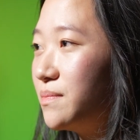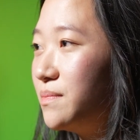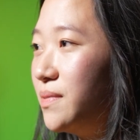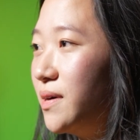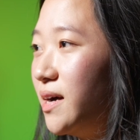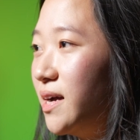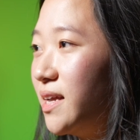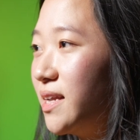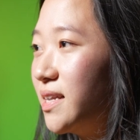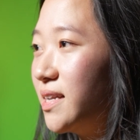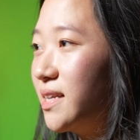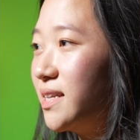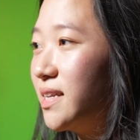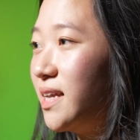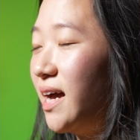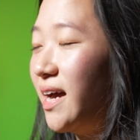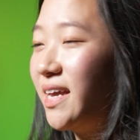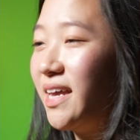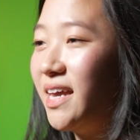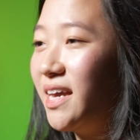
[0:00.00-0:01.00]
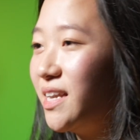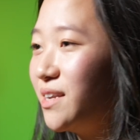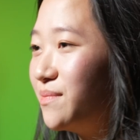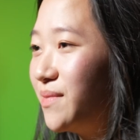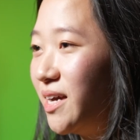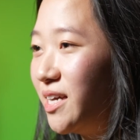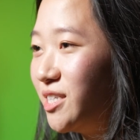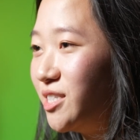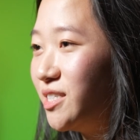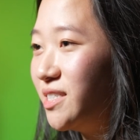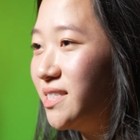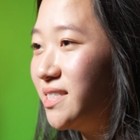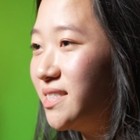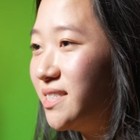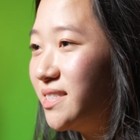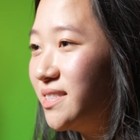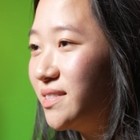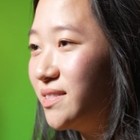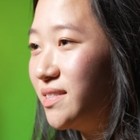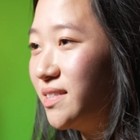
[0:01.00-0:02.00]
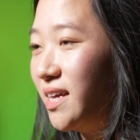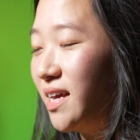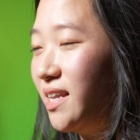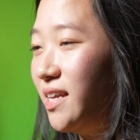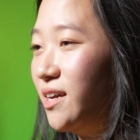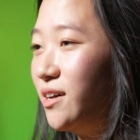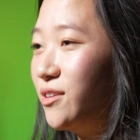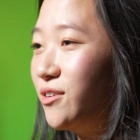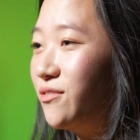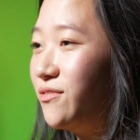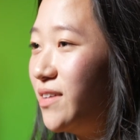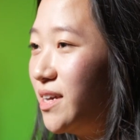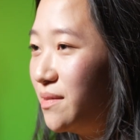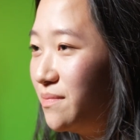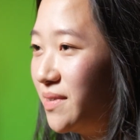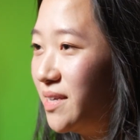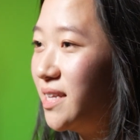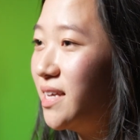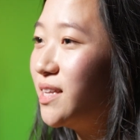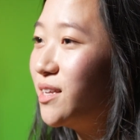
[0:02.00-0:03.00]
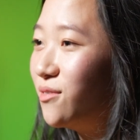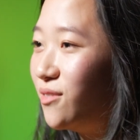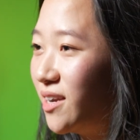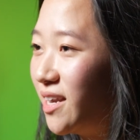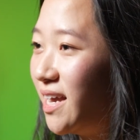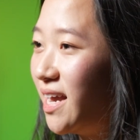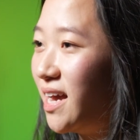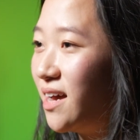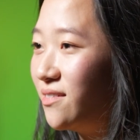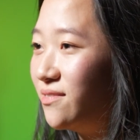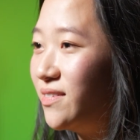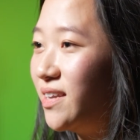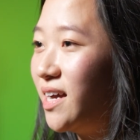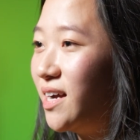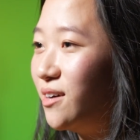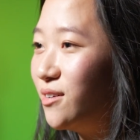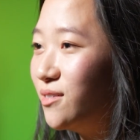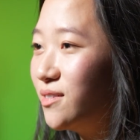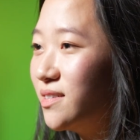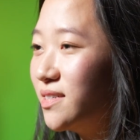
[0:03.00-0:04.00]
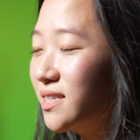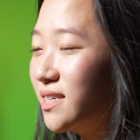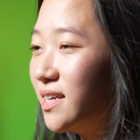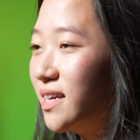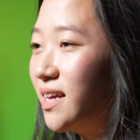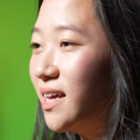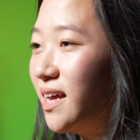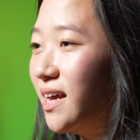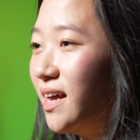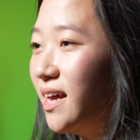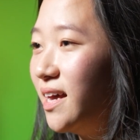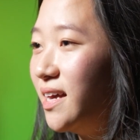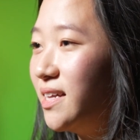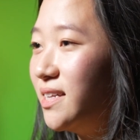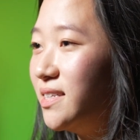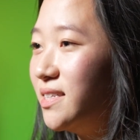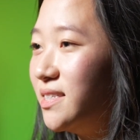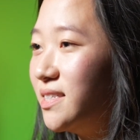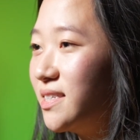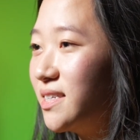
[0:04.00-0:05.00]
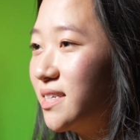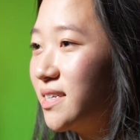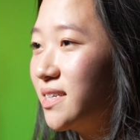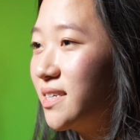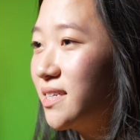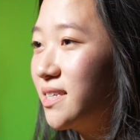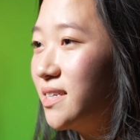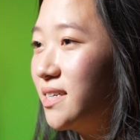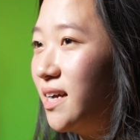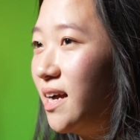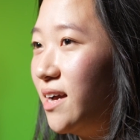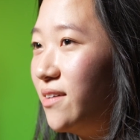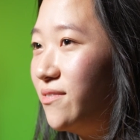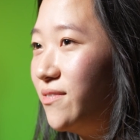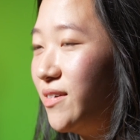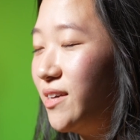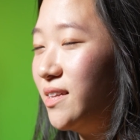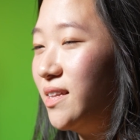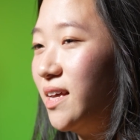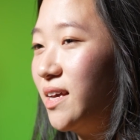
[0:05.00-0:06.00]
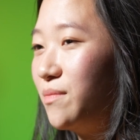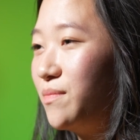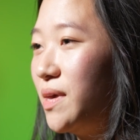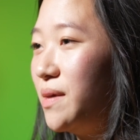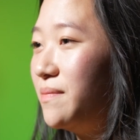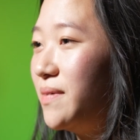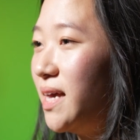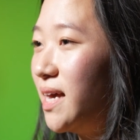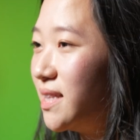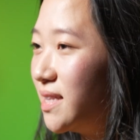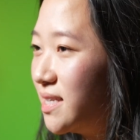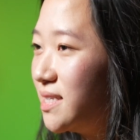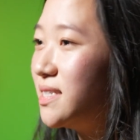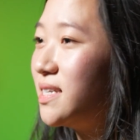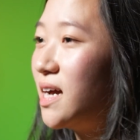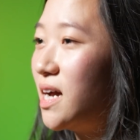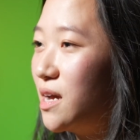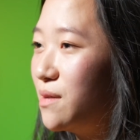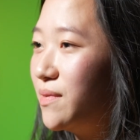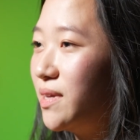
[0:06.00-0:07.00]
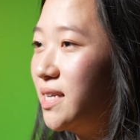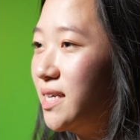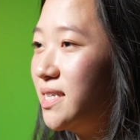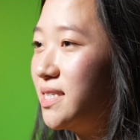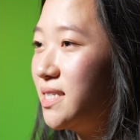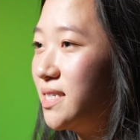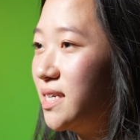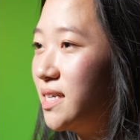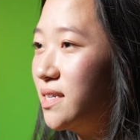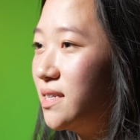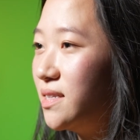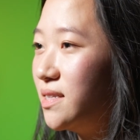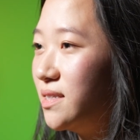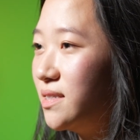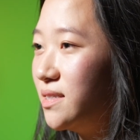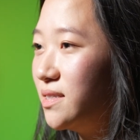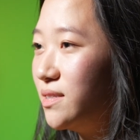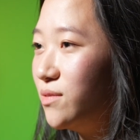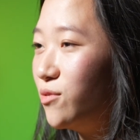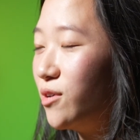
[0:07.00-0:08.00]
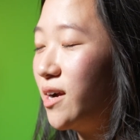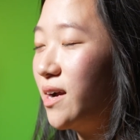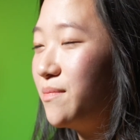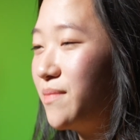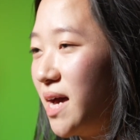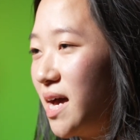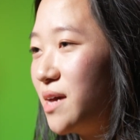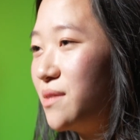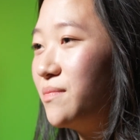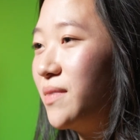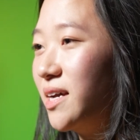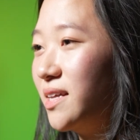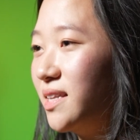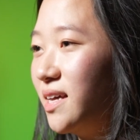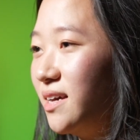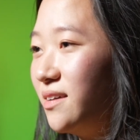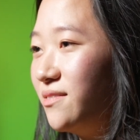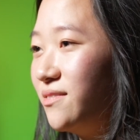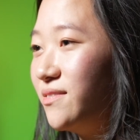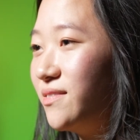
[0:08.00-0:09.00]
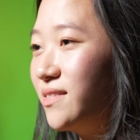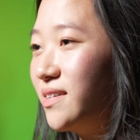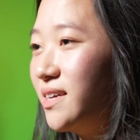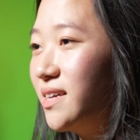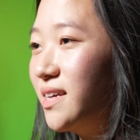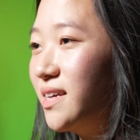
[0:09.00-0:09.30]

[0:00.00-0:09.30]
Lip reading: But I can't imagine any other family than the one I have now. And I feel like maybe at this time, at least in where I'm at in my life,